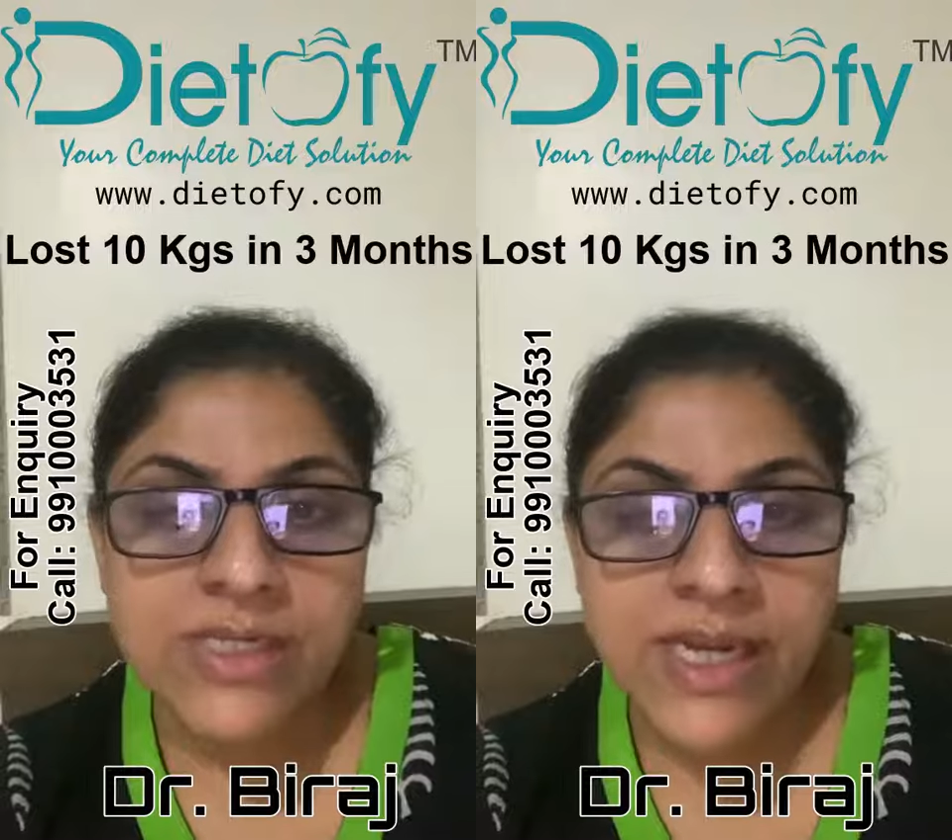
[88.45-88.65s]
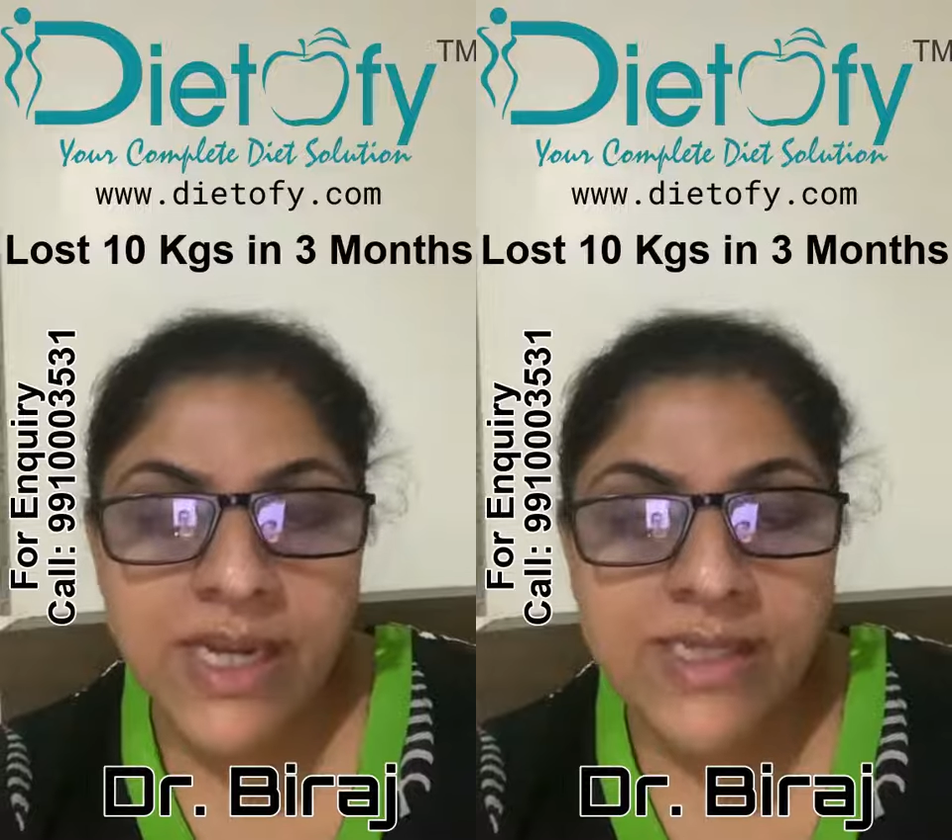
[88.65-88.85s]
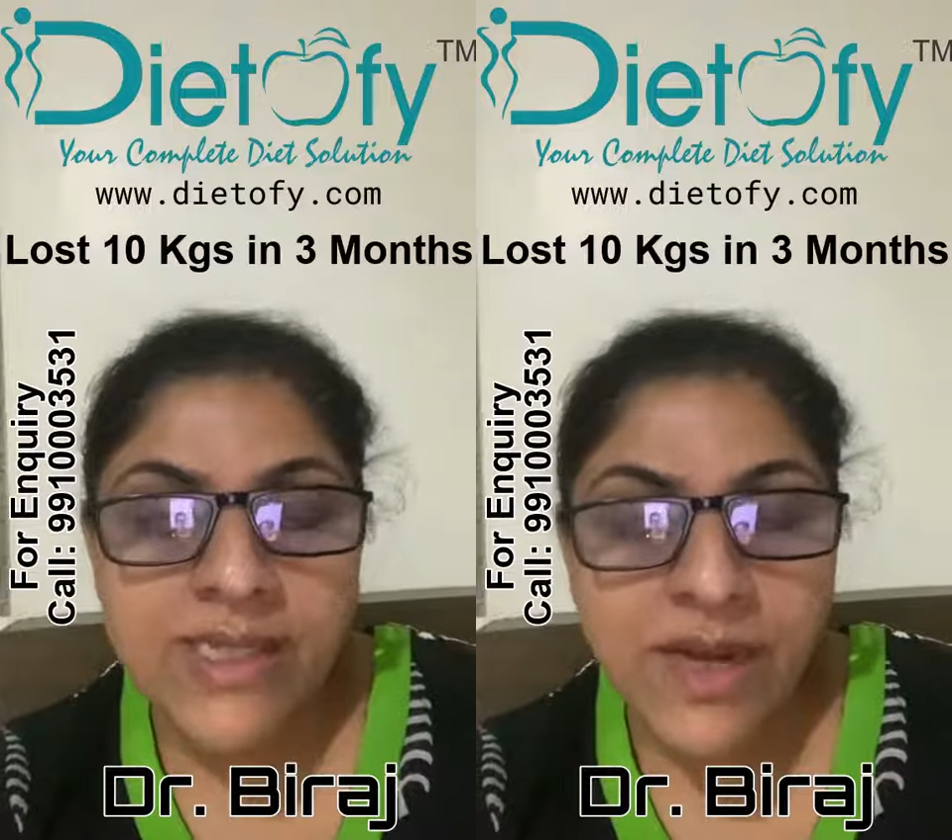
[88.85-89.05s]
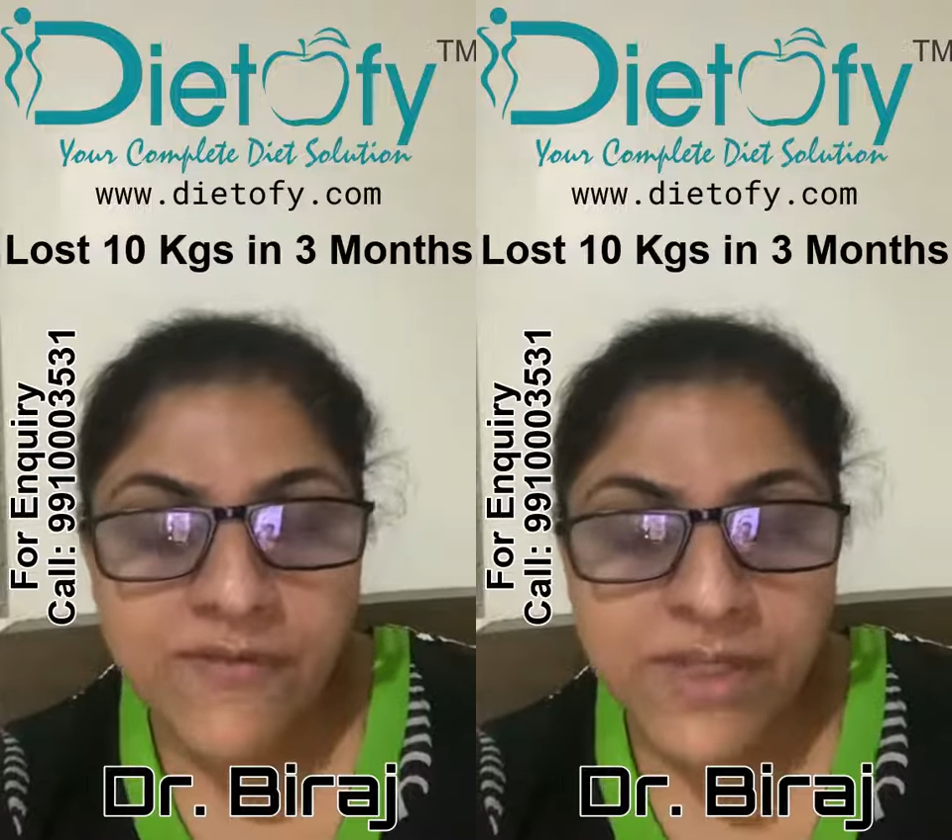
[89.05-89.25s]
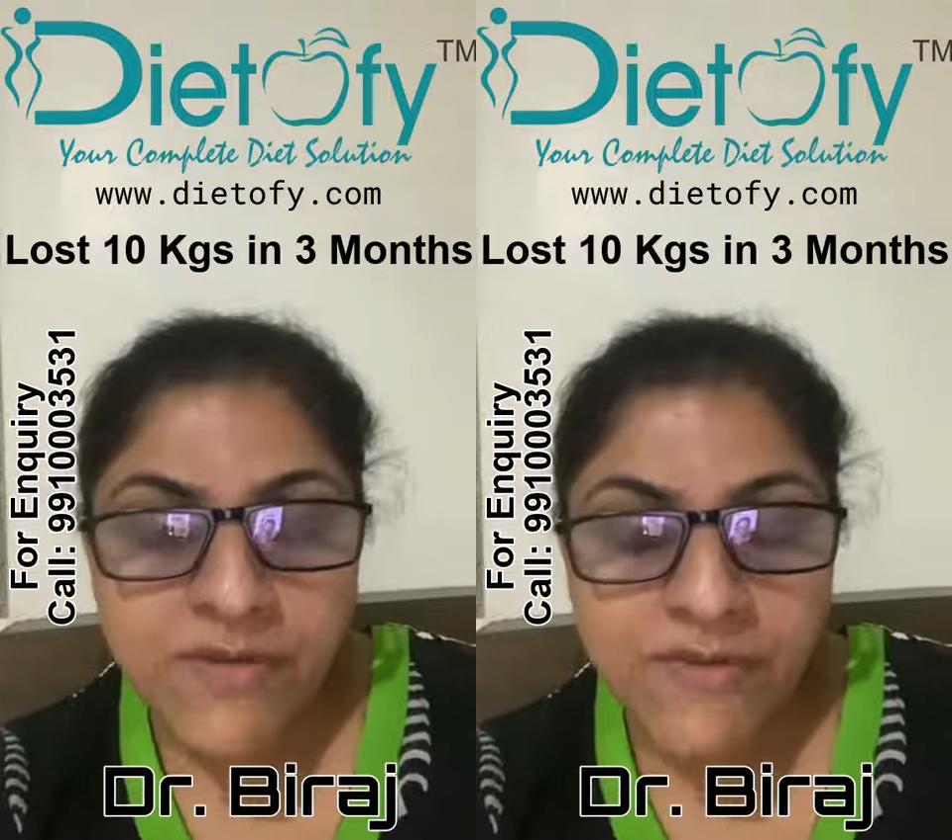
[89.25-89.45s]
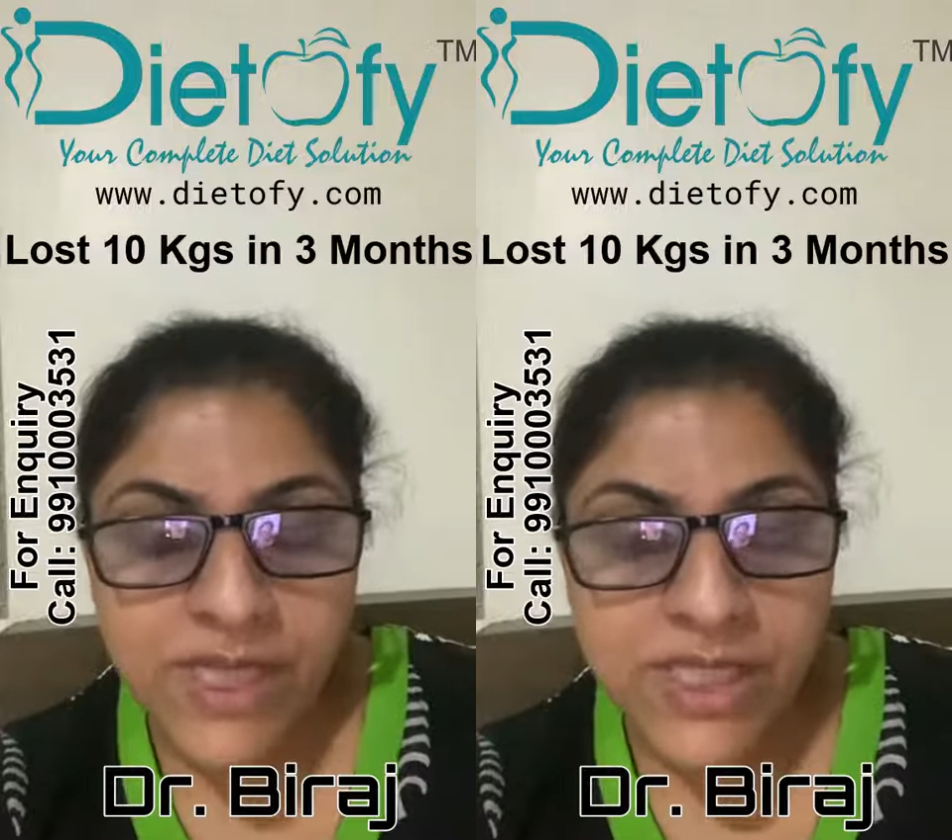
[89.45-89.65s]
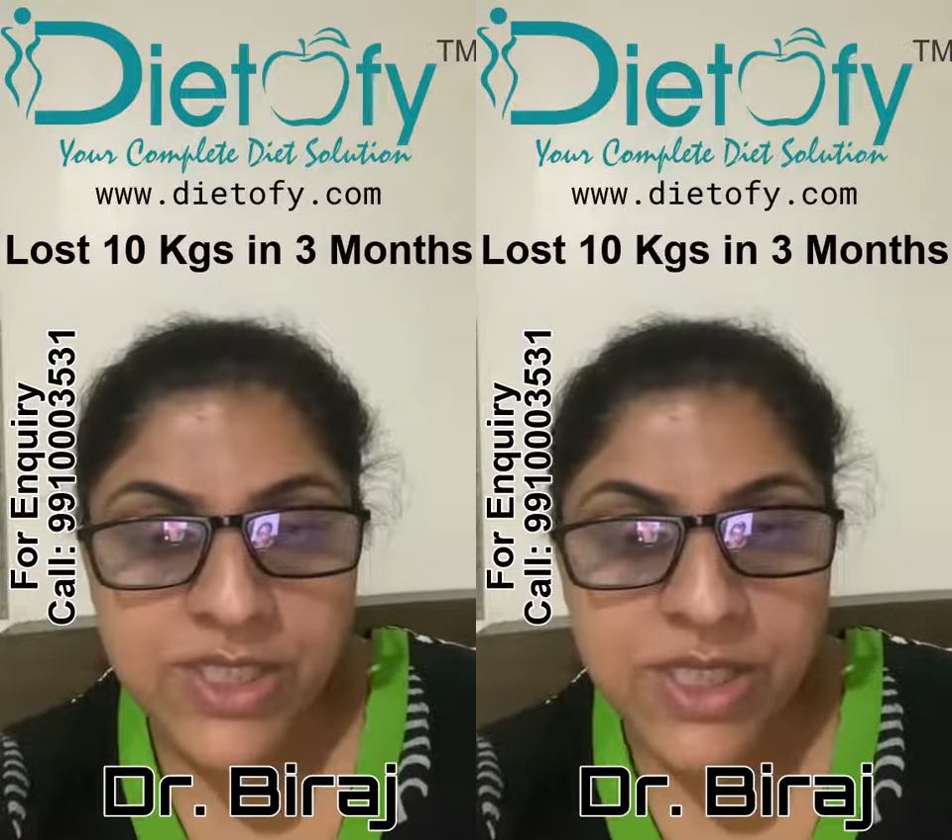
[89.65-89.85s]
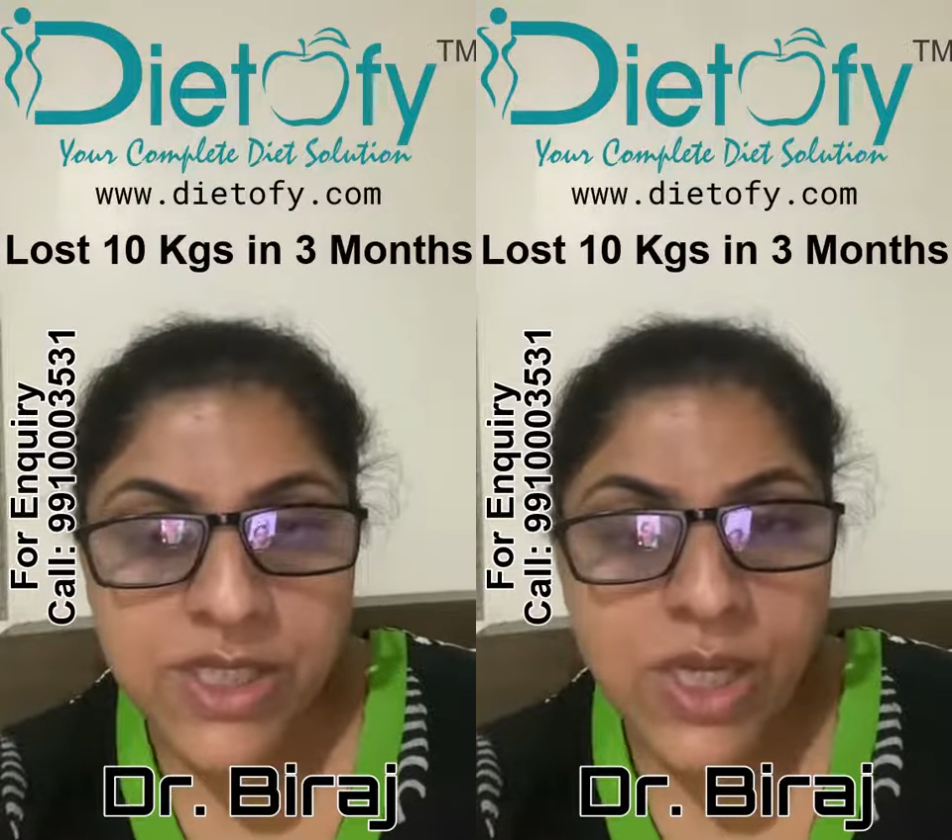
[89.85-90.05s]
diet after the
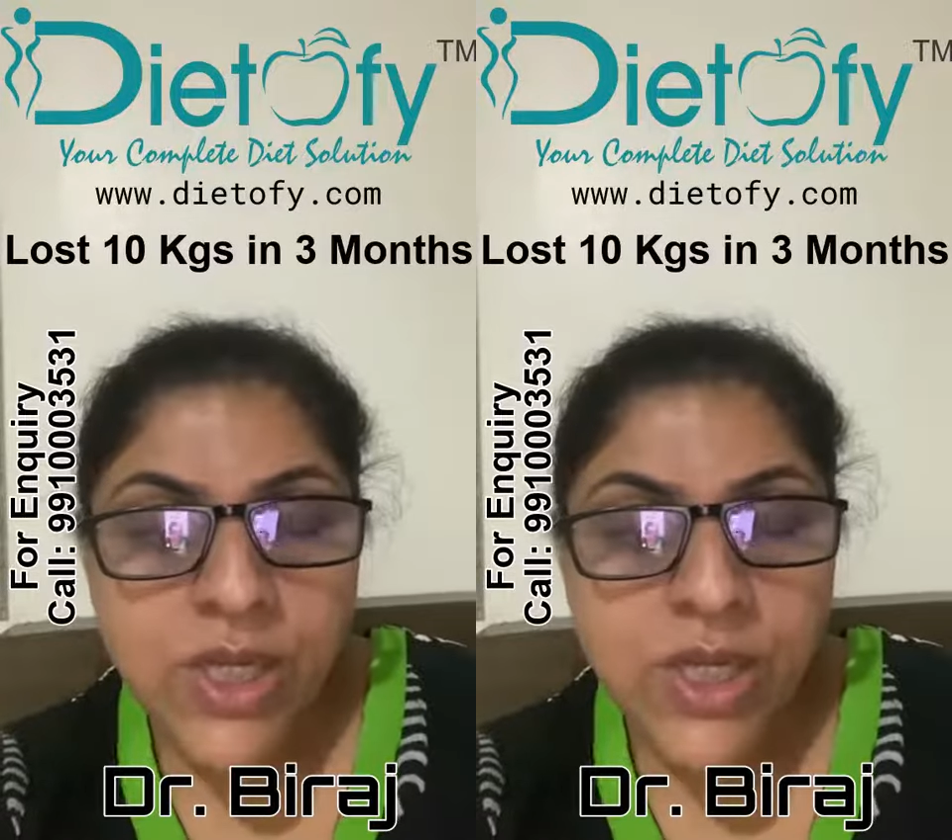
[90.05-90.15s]
vacation